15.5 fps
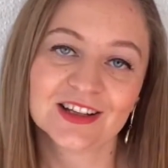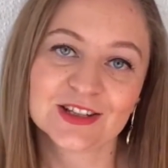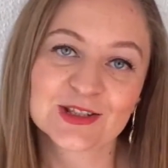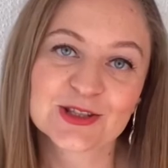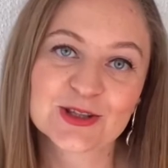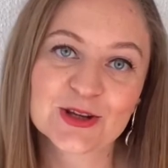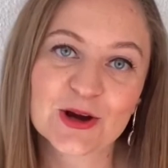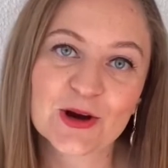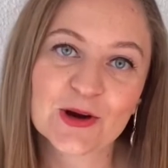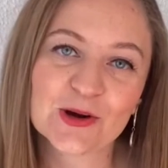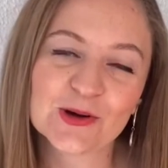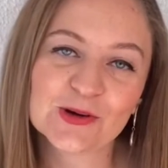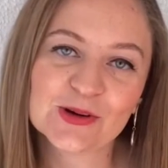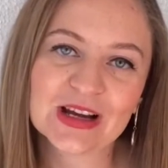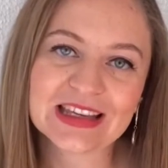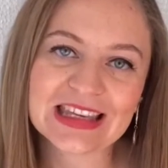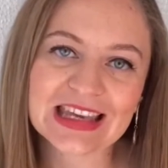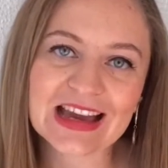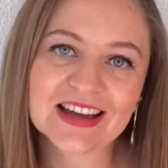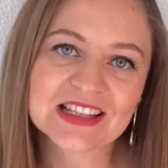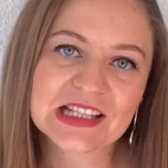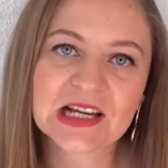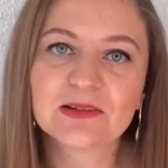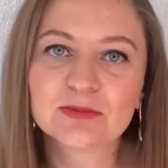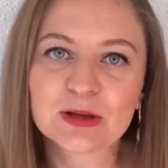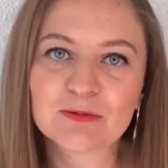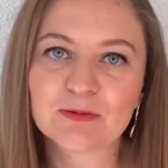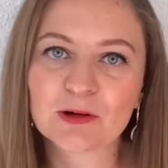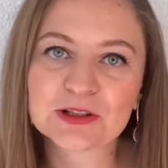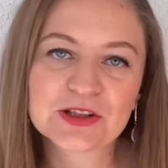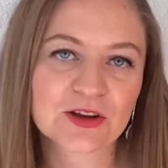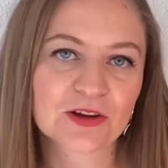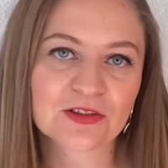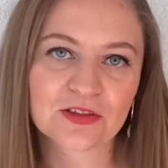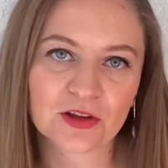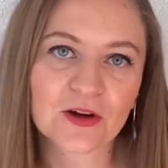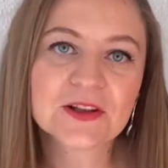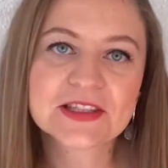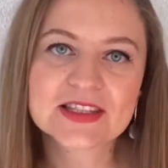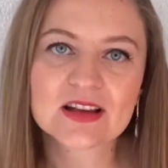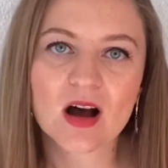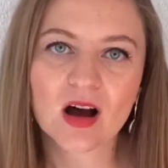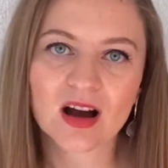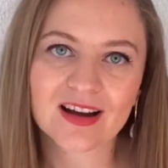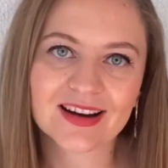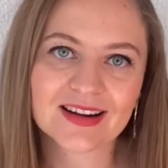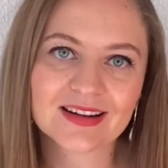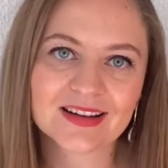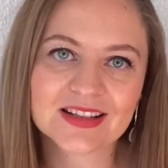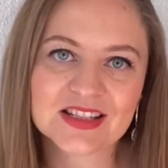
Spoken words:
So yeah, tell me what your thoughts are.